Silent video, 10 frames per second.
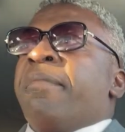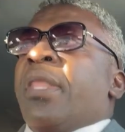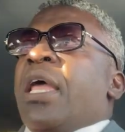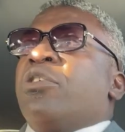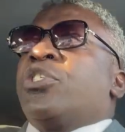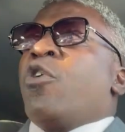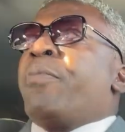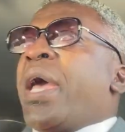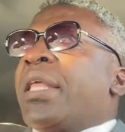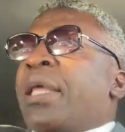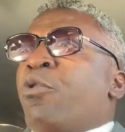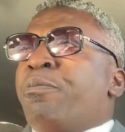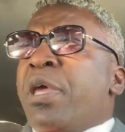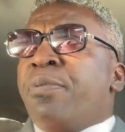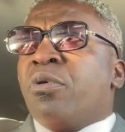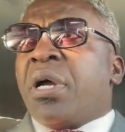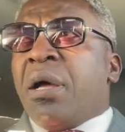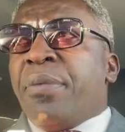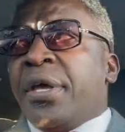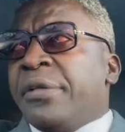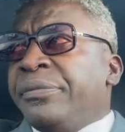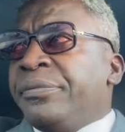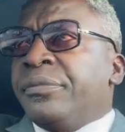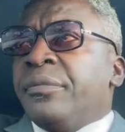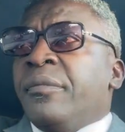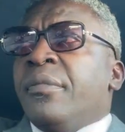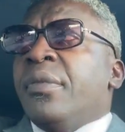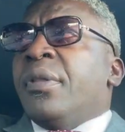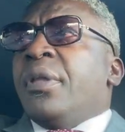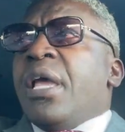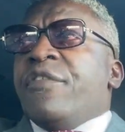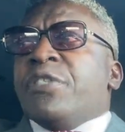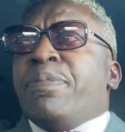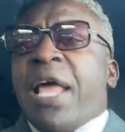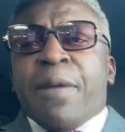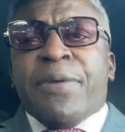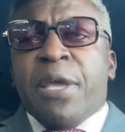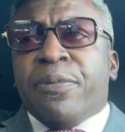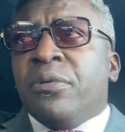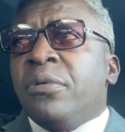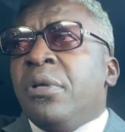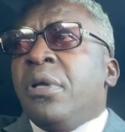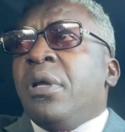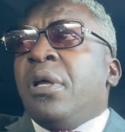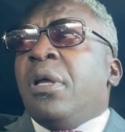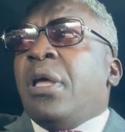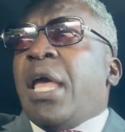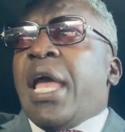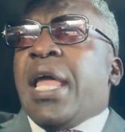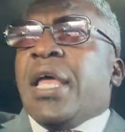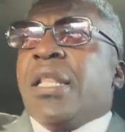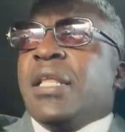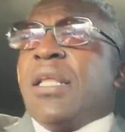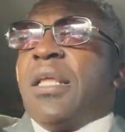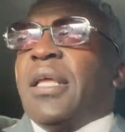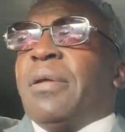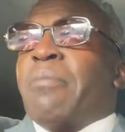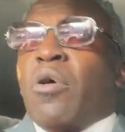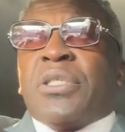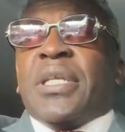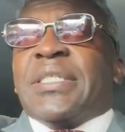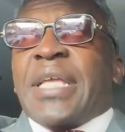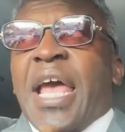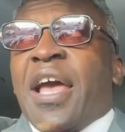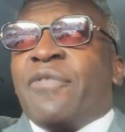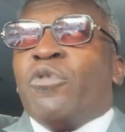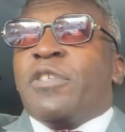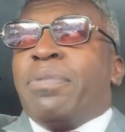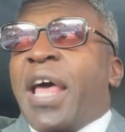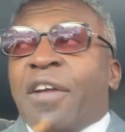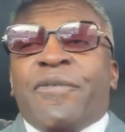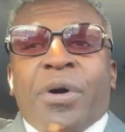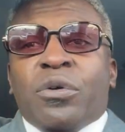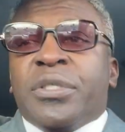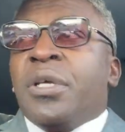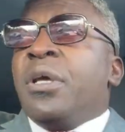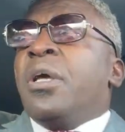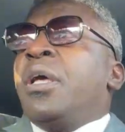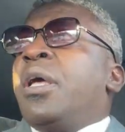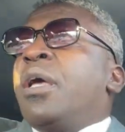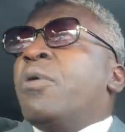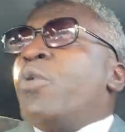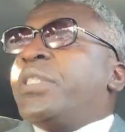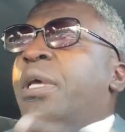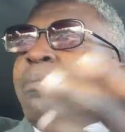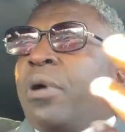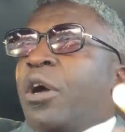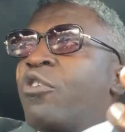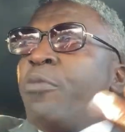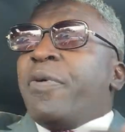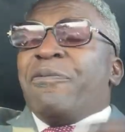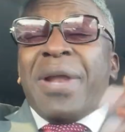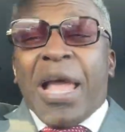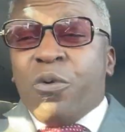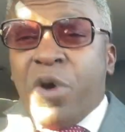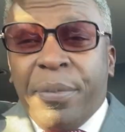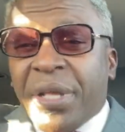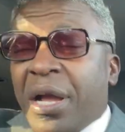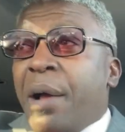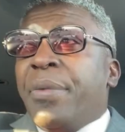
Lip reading: It was so bad that when people come in, if it's black people and most of the staff was black folks, we see a group of black women come